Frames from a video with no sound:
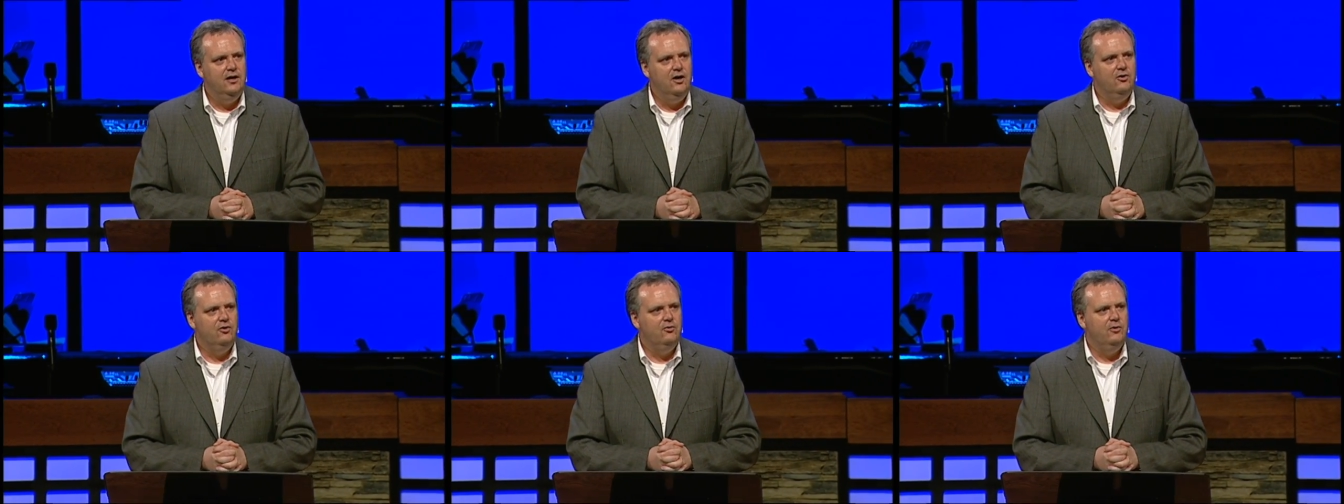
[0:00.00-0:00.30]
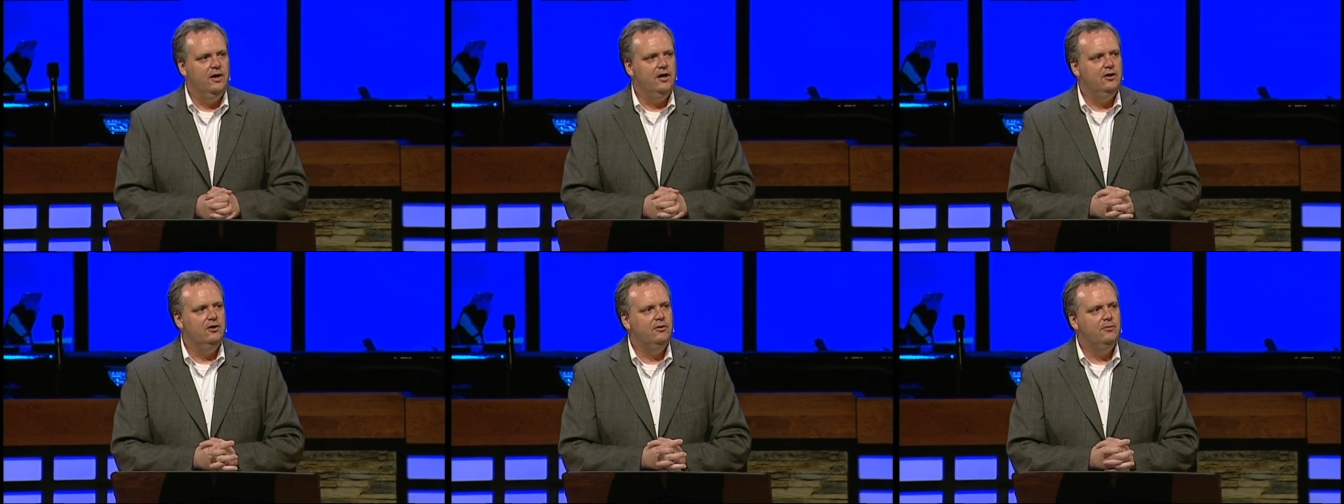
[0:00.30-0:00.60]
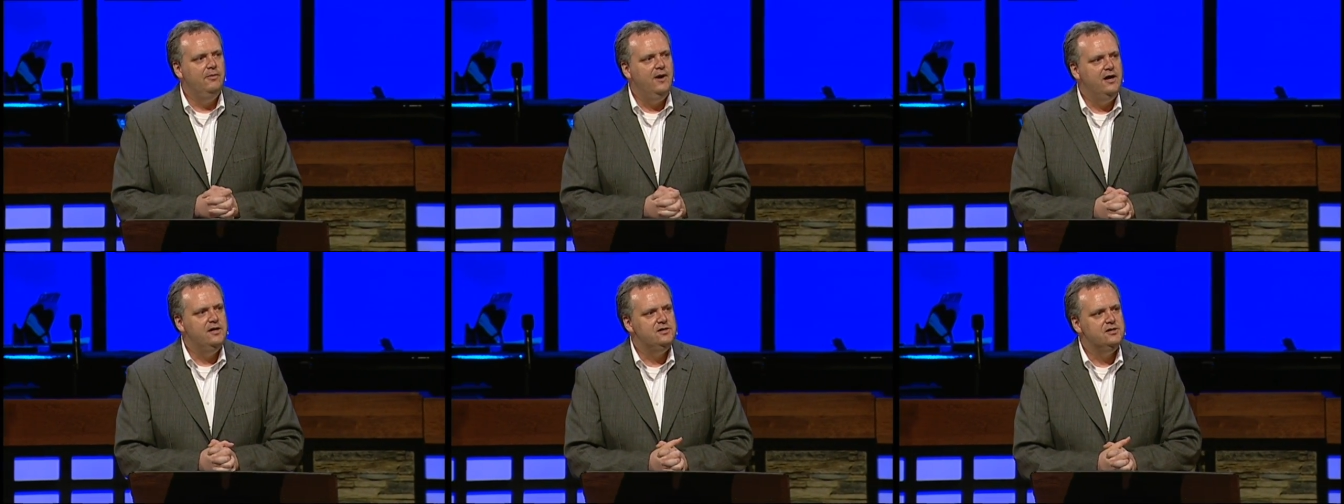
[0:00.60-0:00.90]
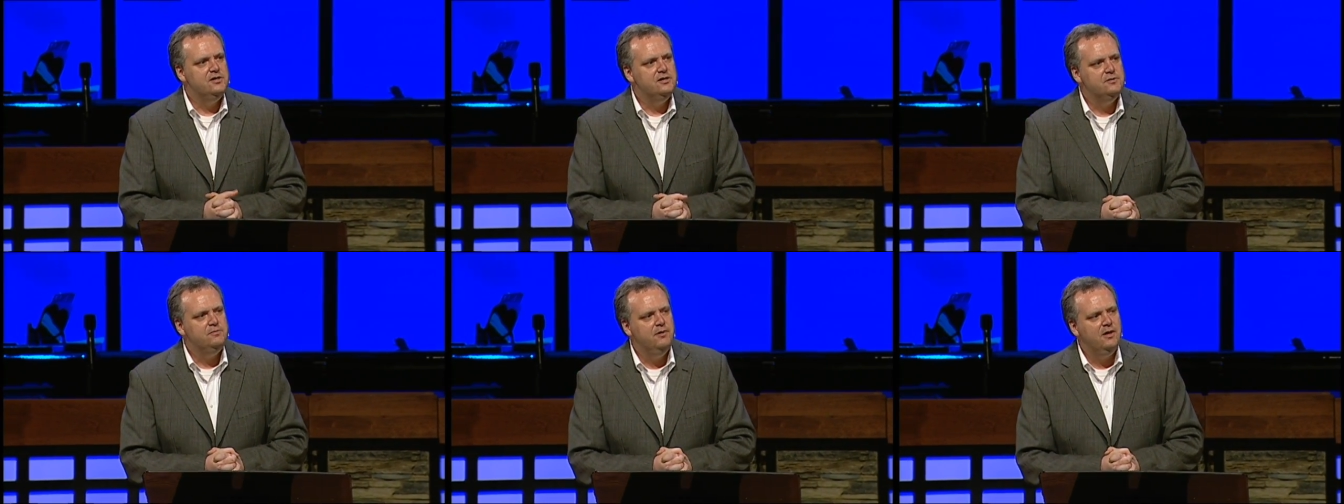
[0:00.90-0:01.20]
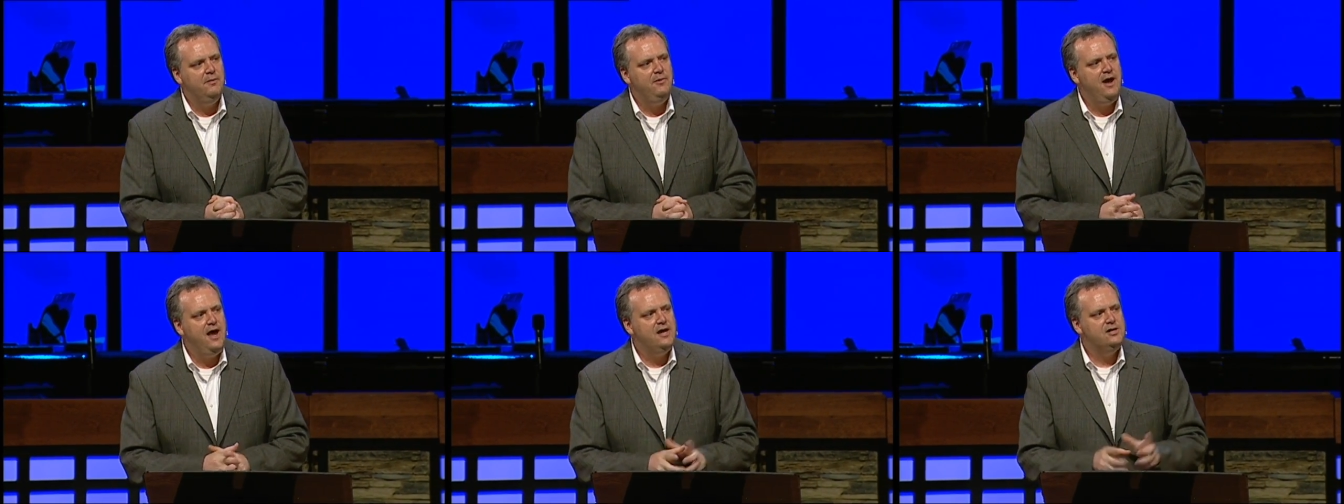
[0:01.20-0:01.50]
on a regular basis. But
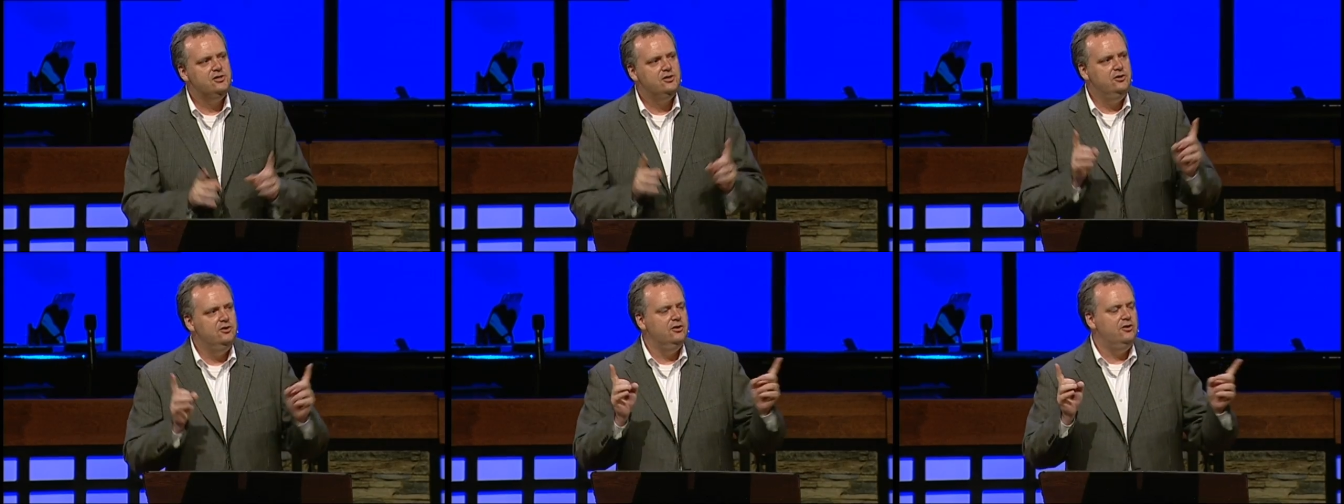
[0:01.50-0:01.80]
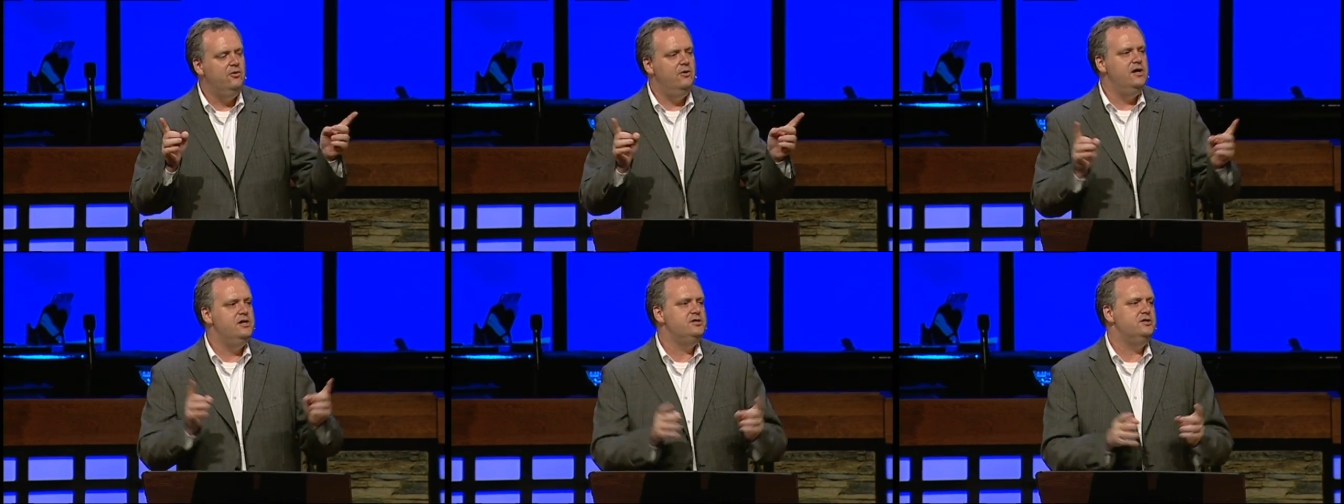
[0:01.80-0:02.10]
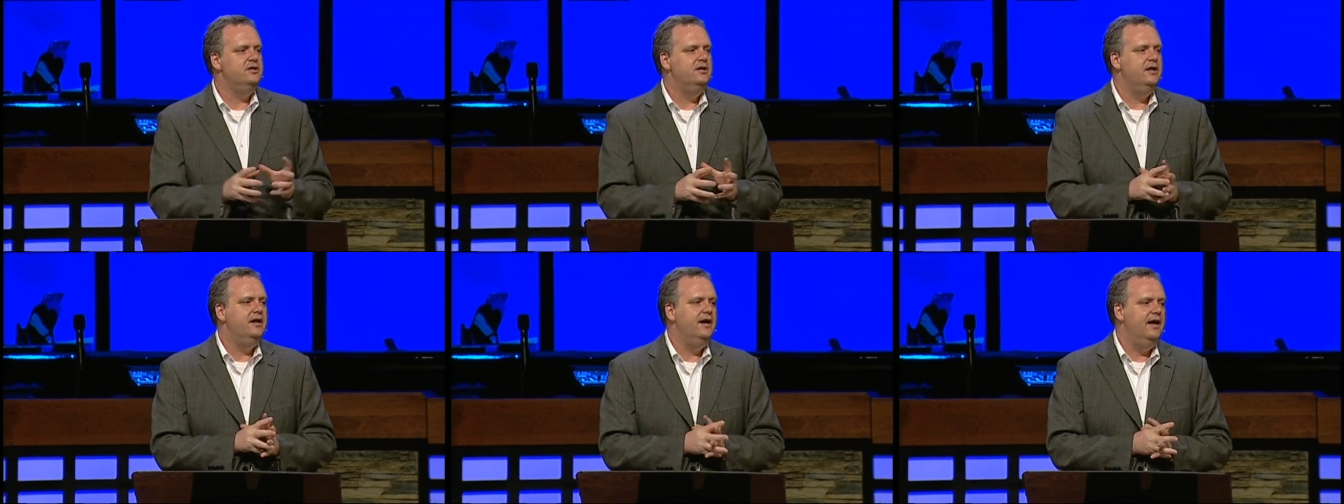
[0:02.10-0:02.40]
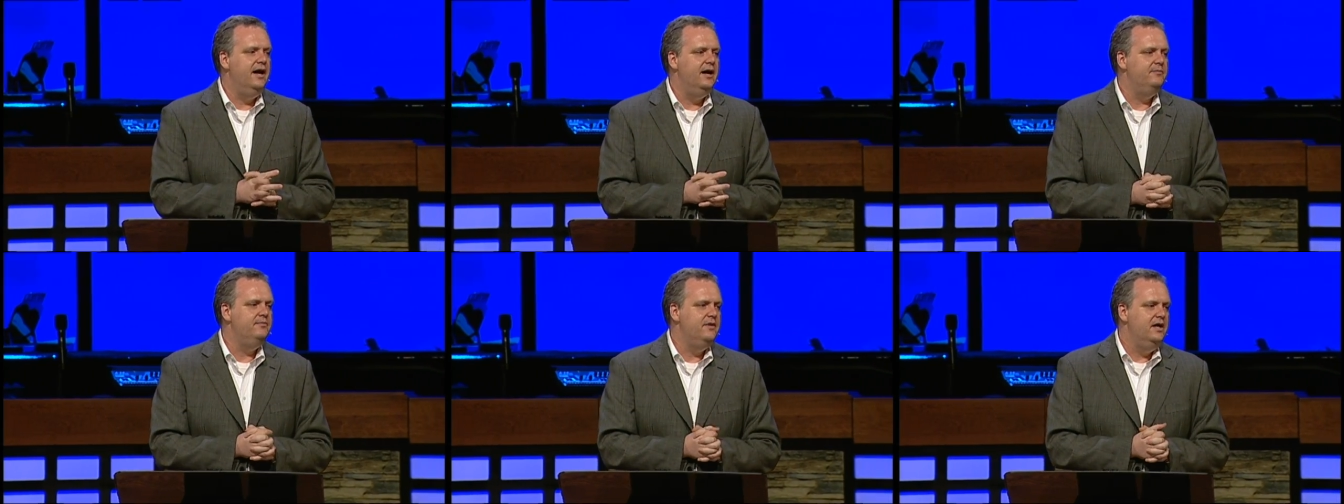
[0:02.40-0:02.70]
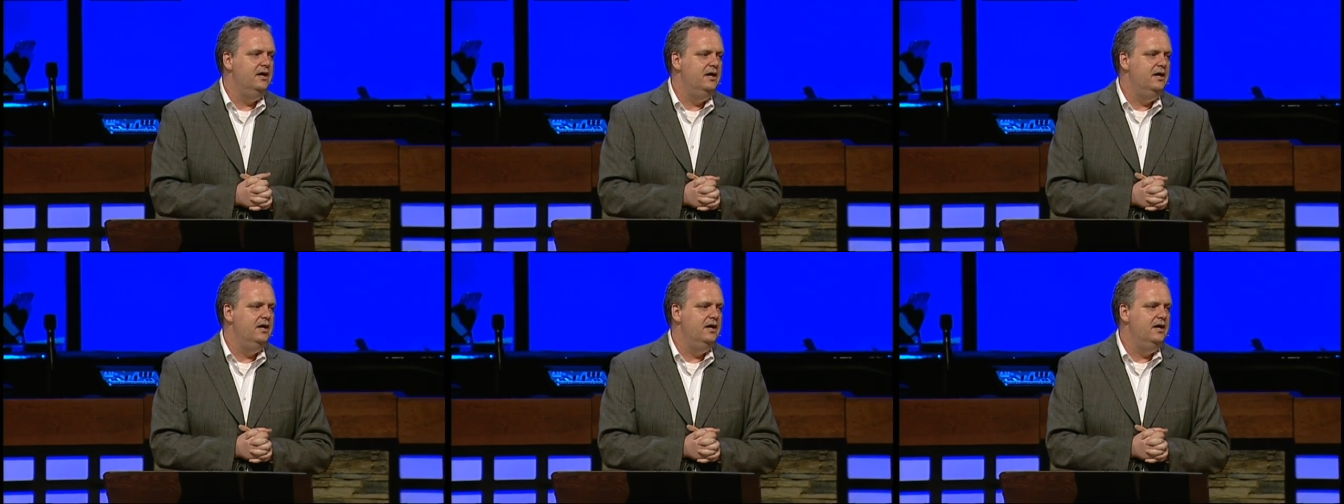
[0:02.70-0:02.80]
let me ask you a question tonight.